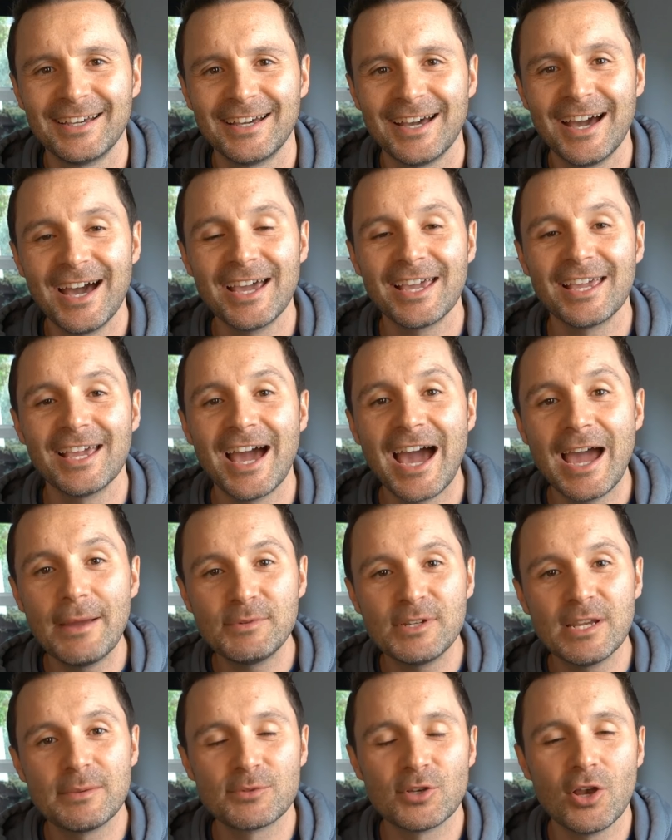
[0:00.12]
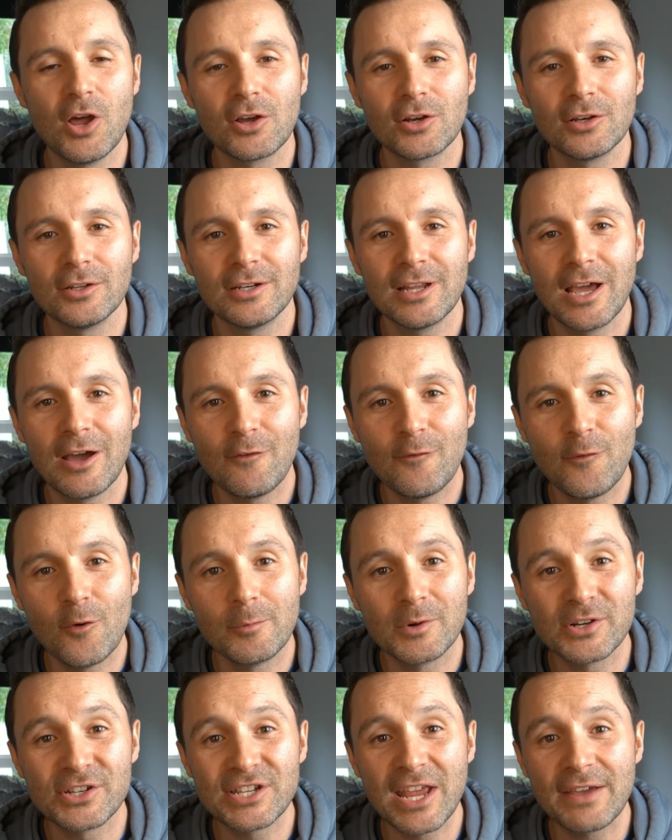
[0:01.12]
Hi, I'm James Laughlin, a
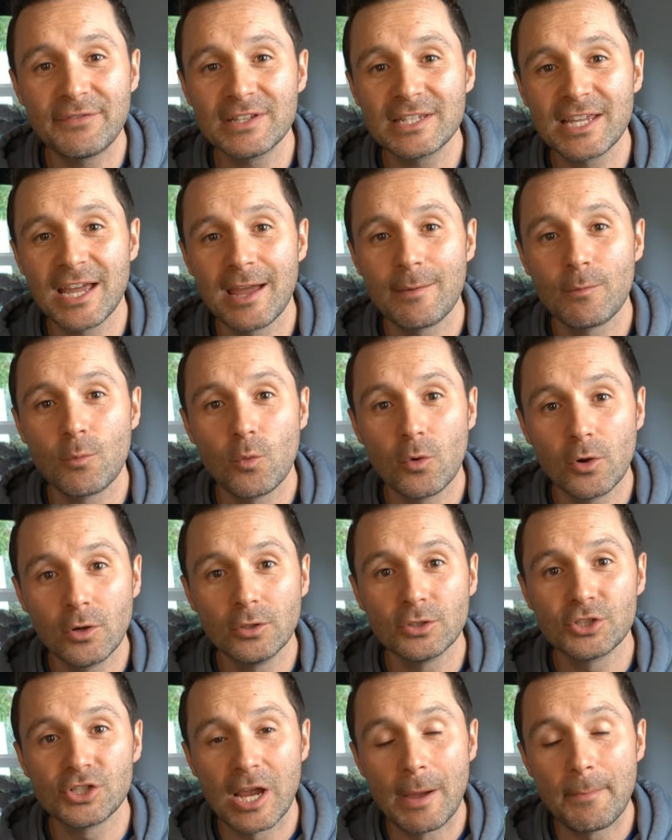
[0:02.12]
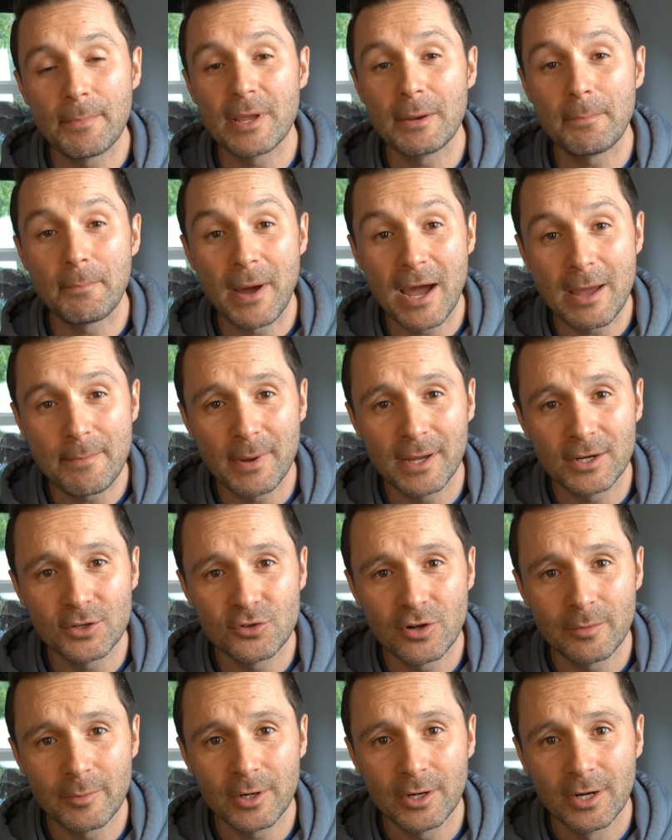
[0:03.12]
former 7-time world champion pipe band
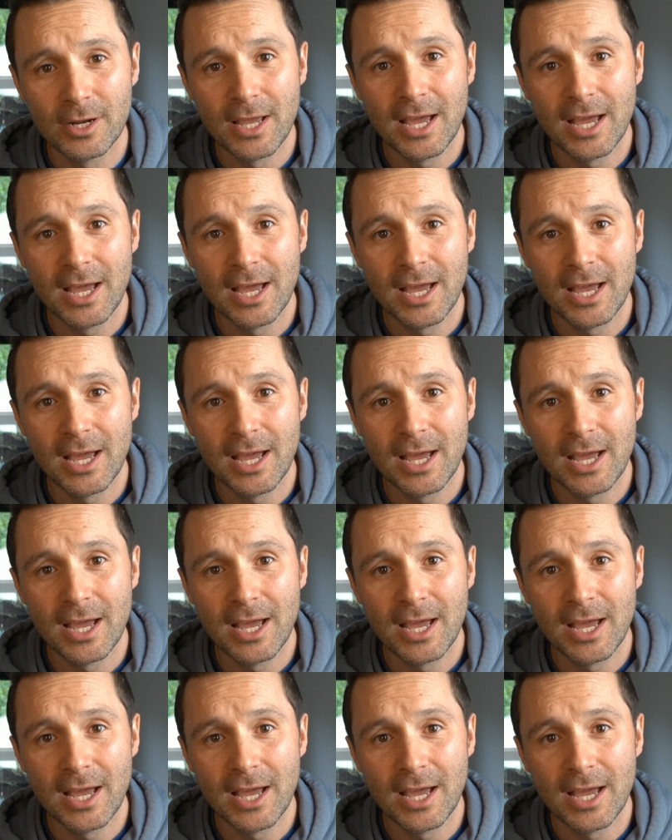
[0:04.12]
drummer.